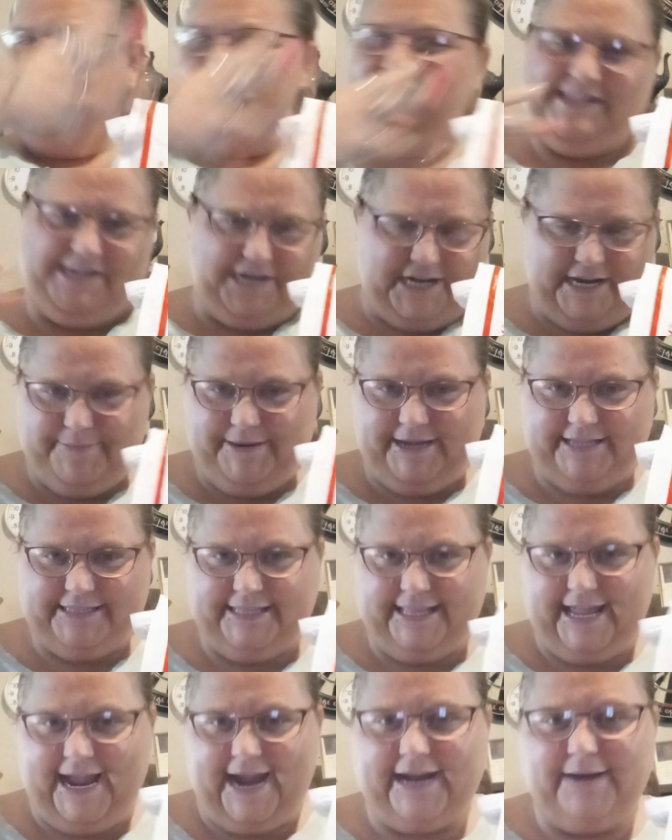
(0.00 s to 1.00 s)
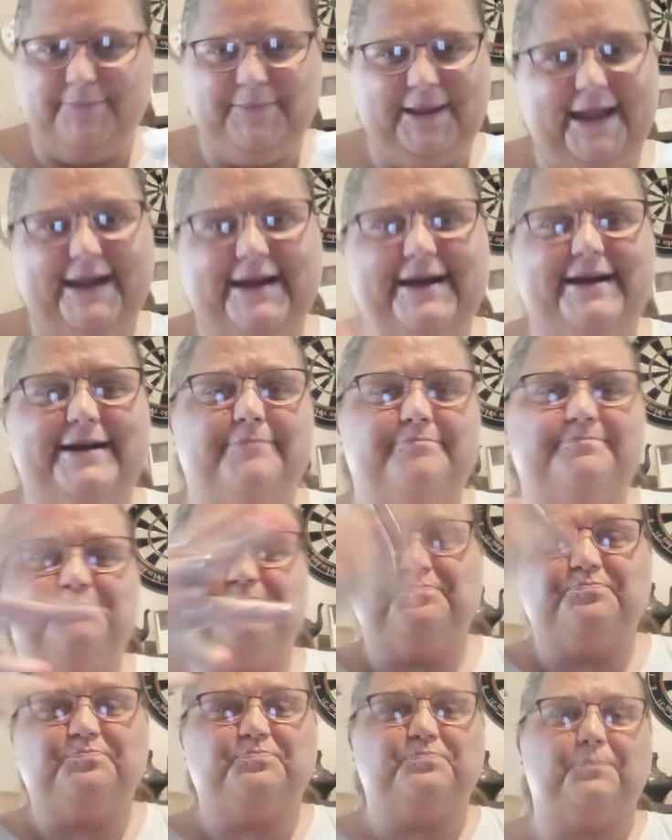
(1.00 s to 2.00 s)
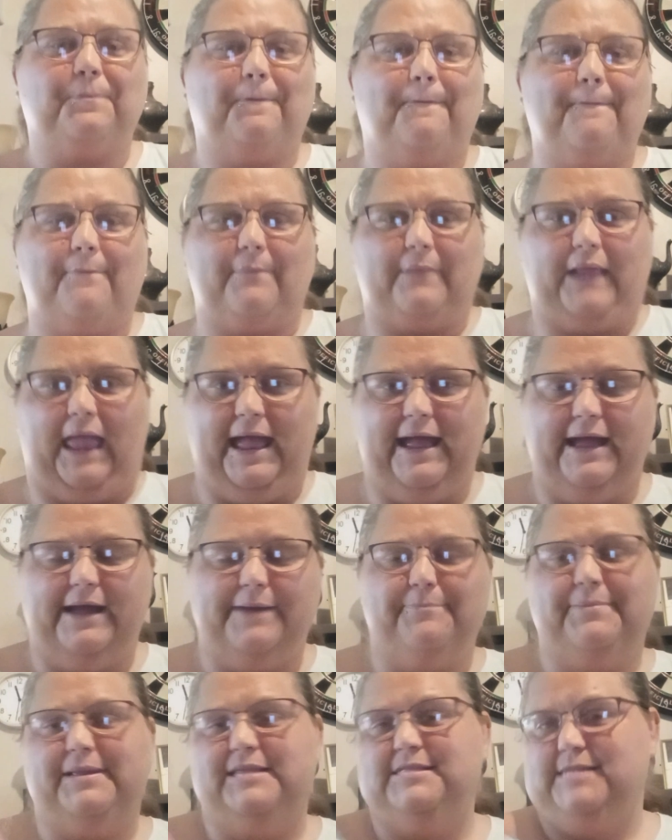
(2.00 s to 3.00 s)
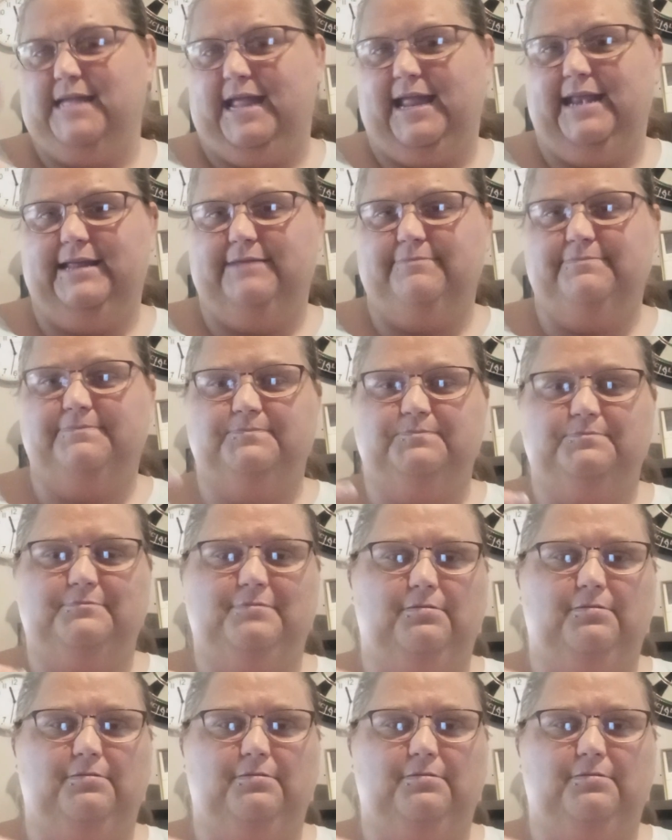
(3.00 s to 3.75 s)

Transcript: Sorry about the lack of makeup. Been tanning.